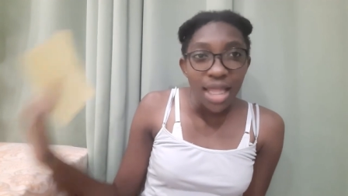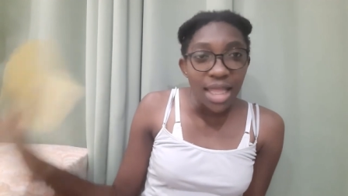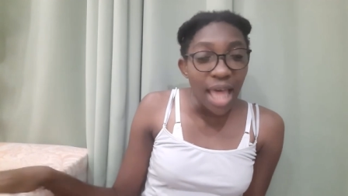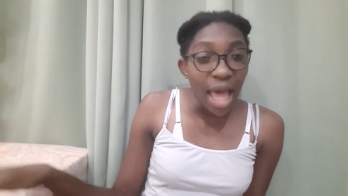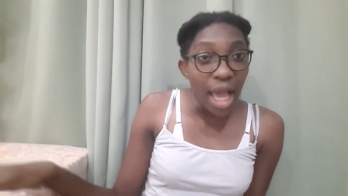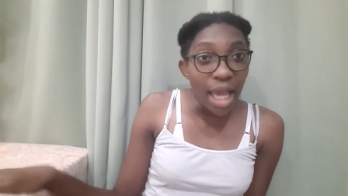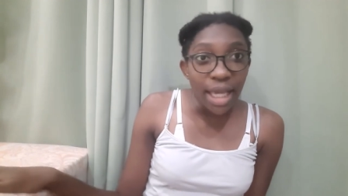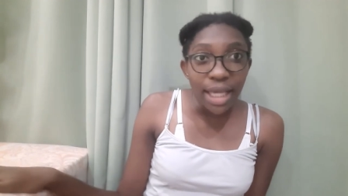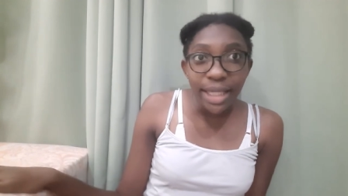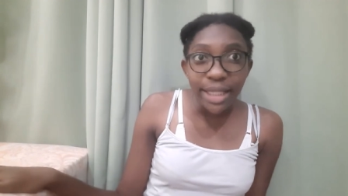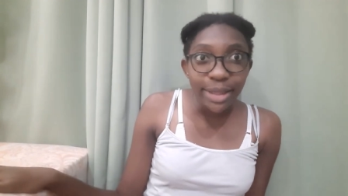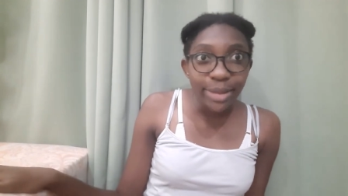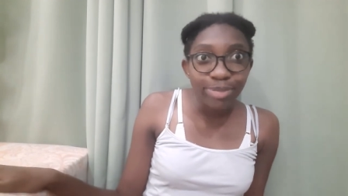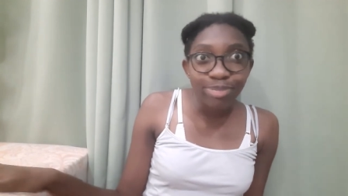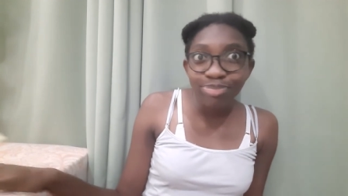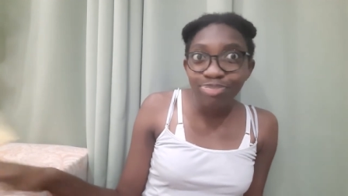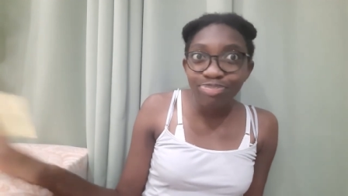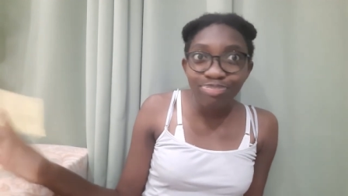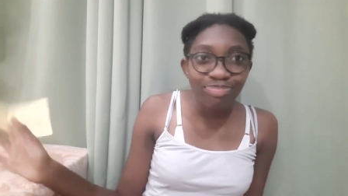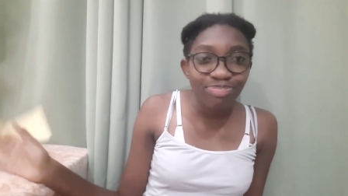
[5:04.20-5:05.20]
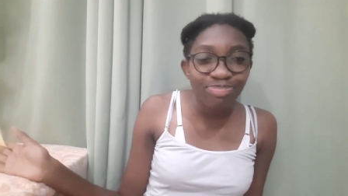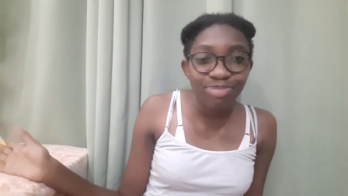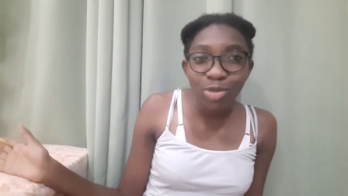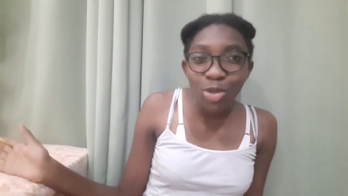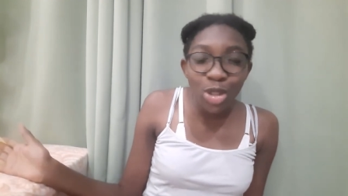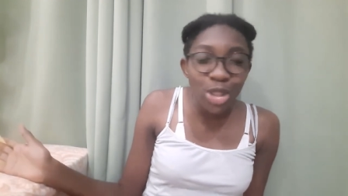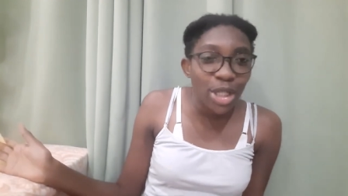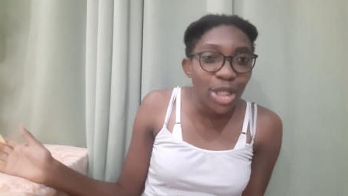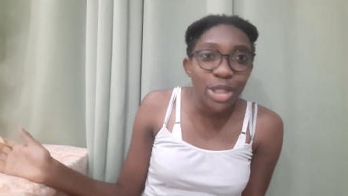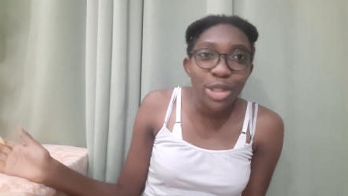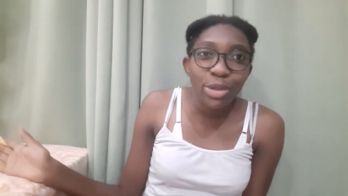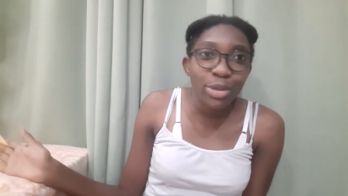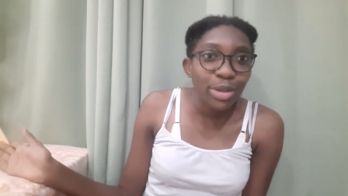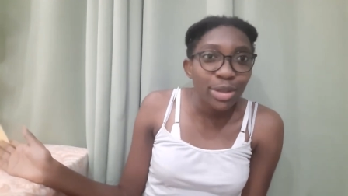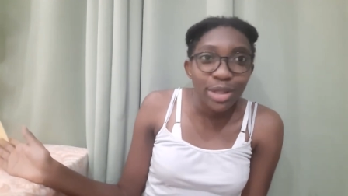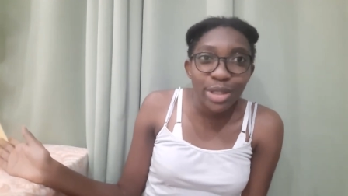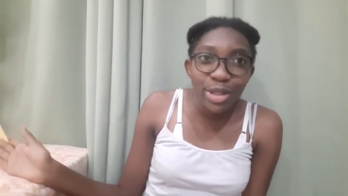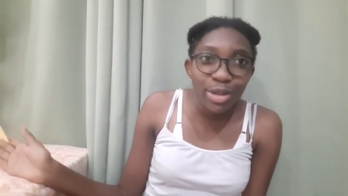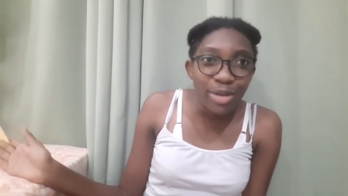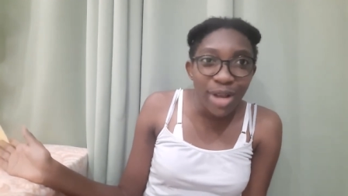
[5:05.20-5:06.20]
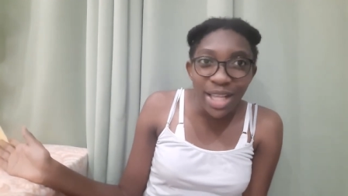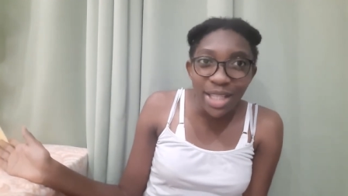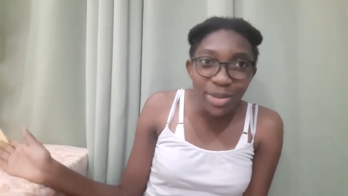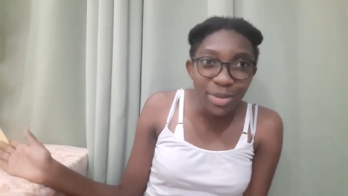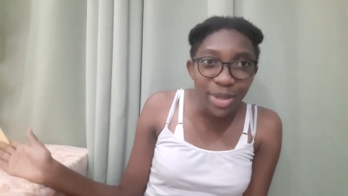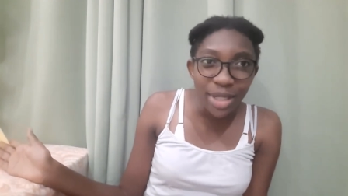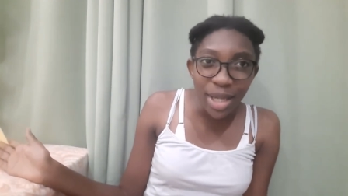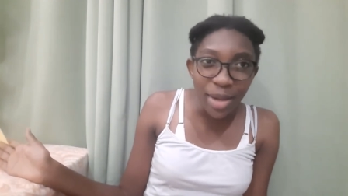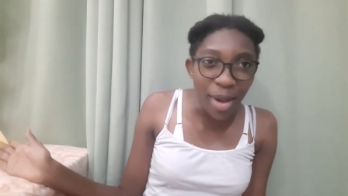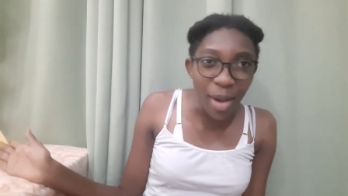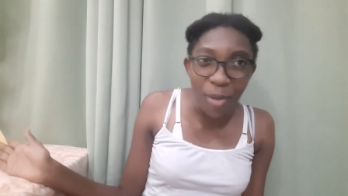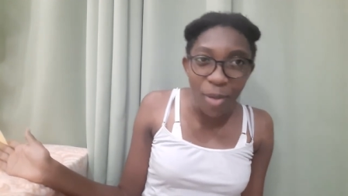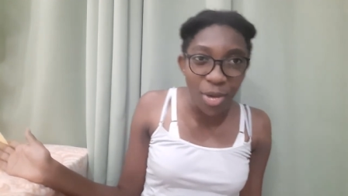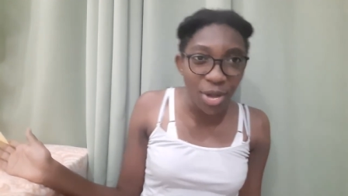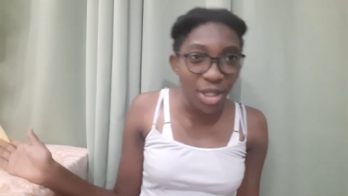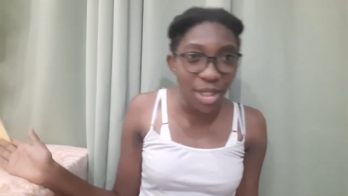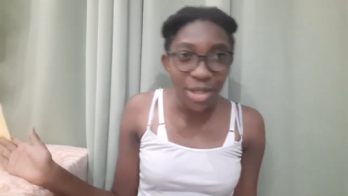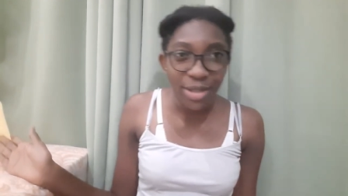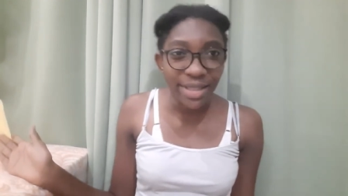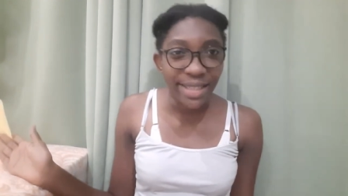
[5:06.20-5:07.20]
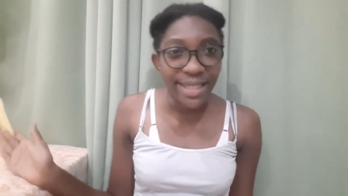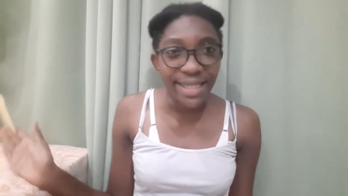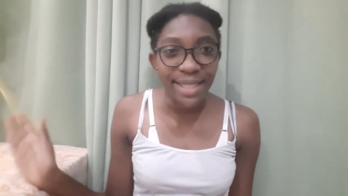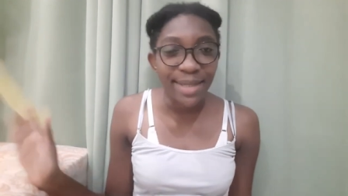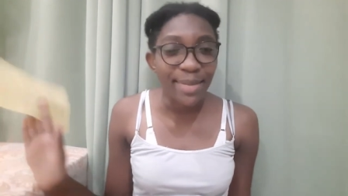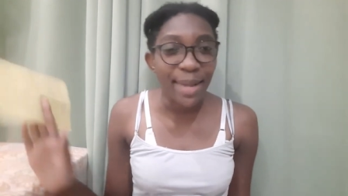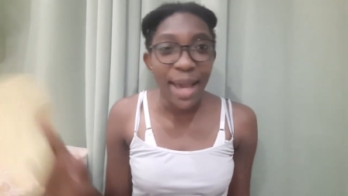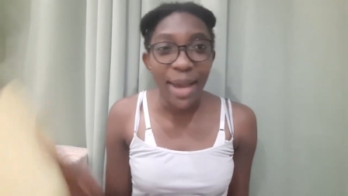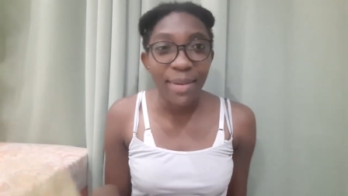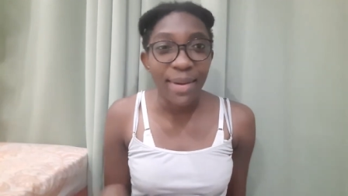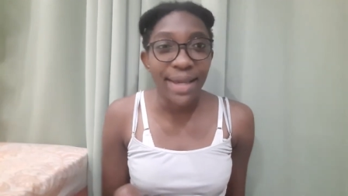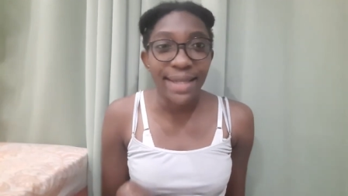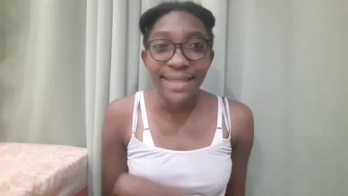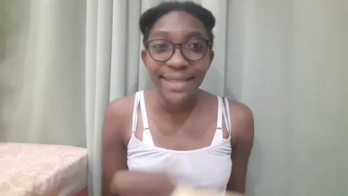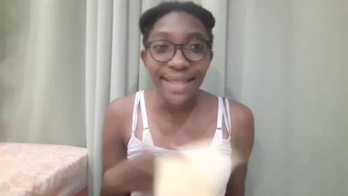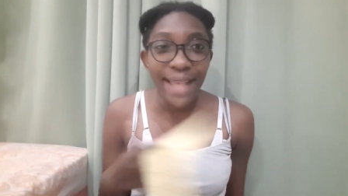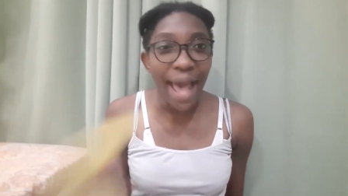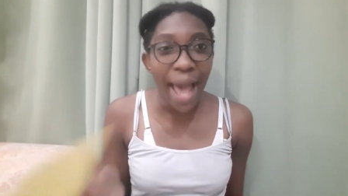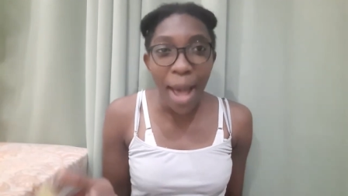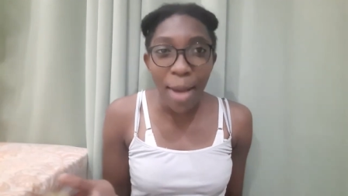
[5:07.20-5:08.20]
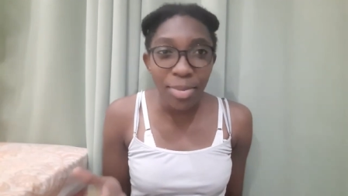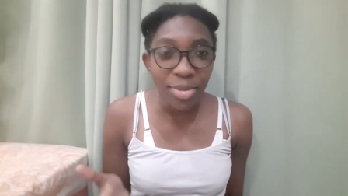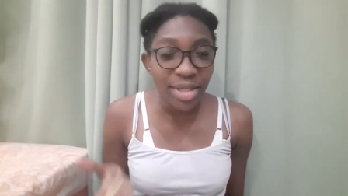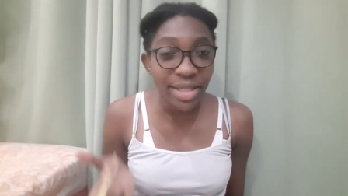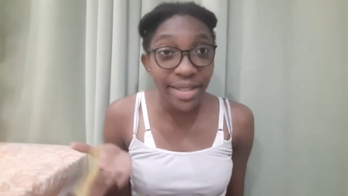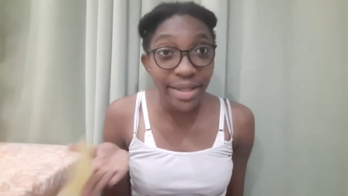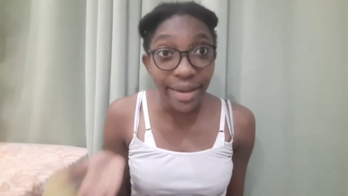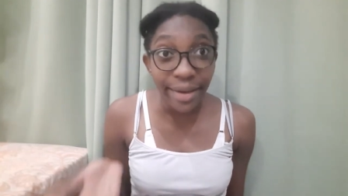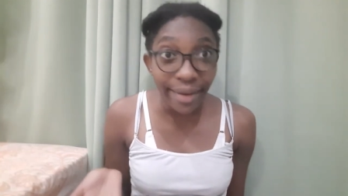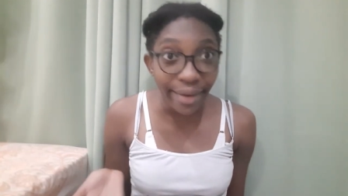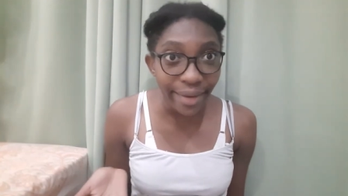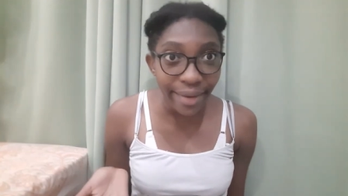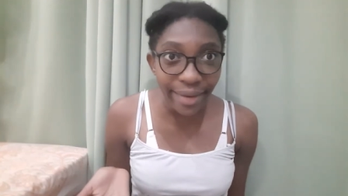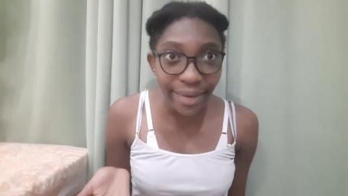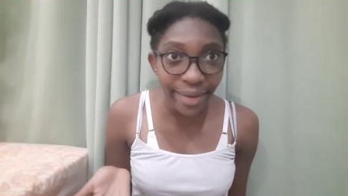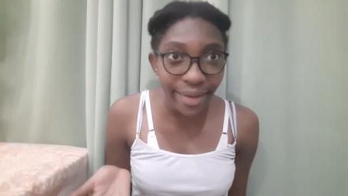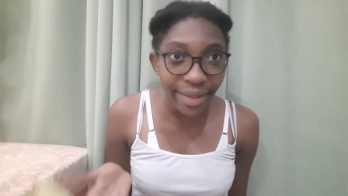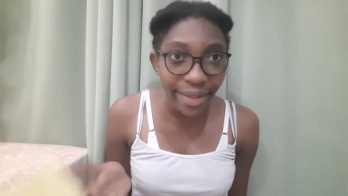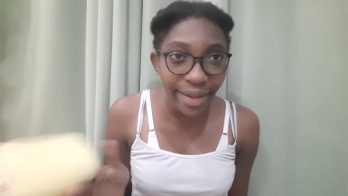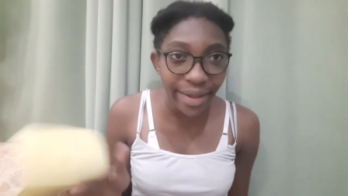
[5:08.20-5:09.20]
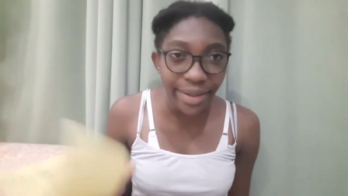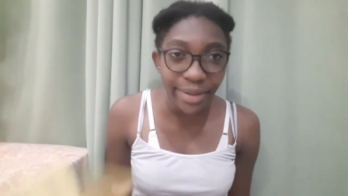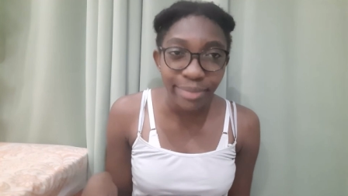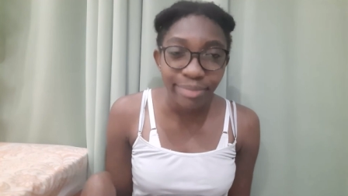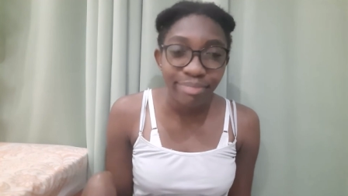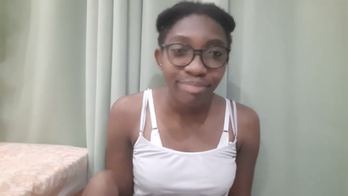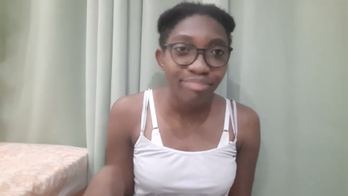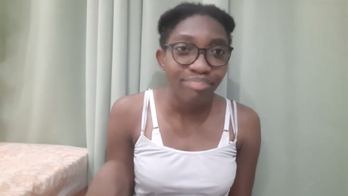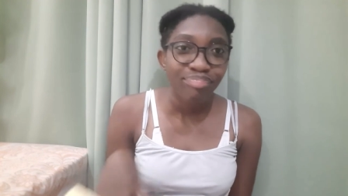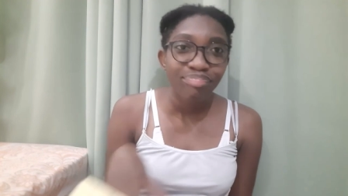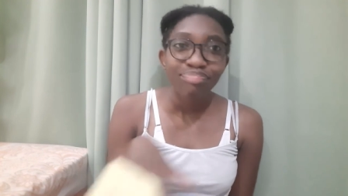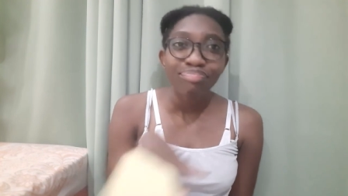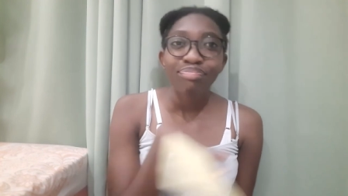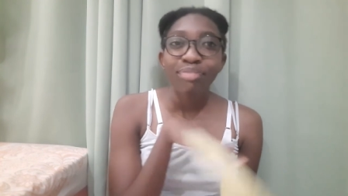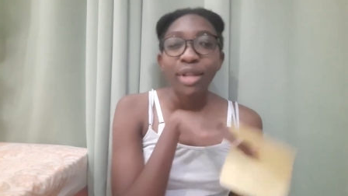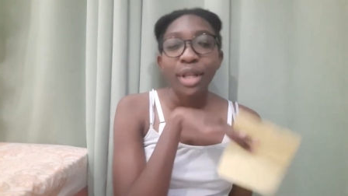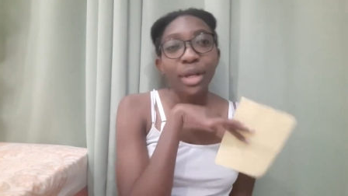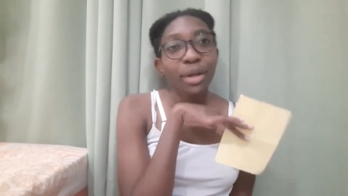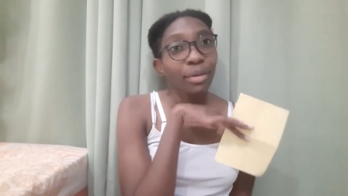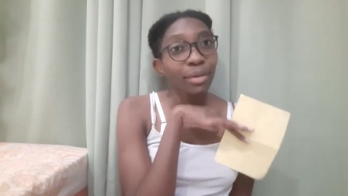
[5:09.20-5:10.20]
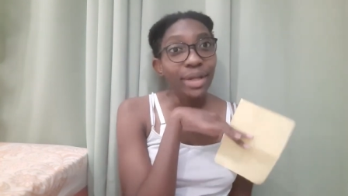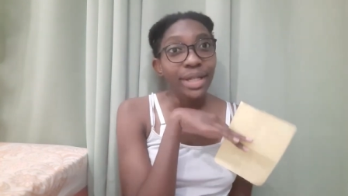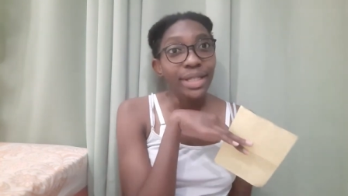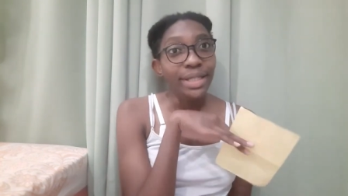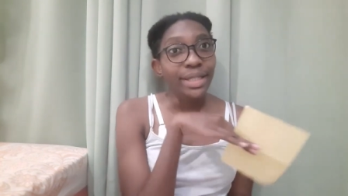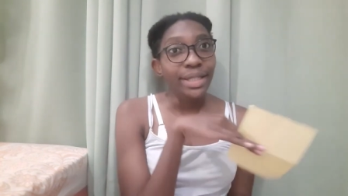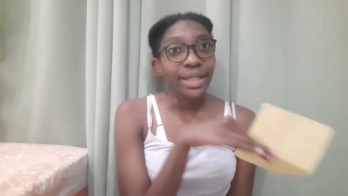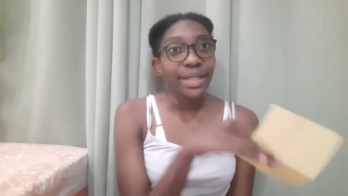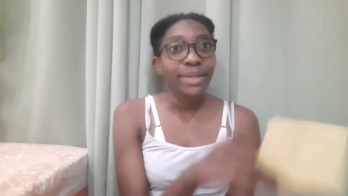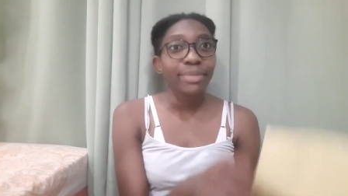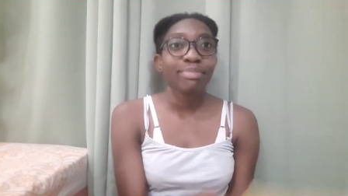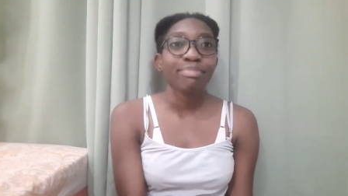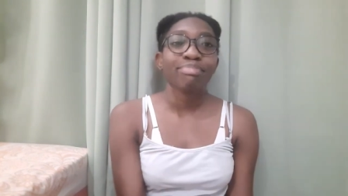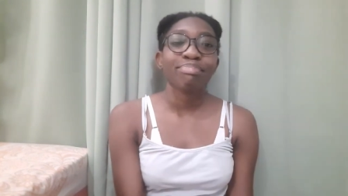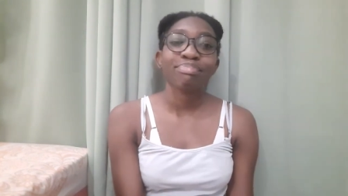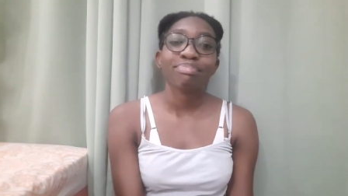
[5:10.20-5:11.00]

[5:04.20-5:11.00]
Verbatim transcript: like, we're just so used to right when I'm walking out of these violets. am school Crazy.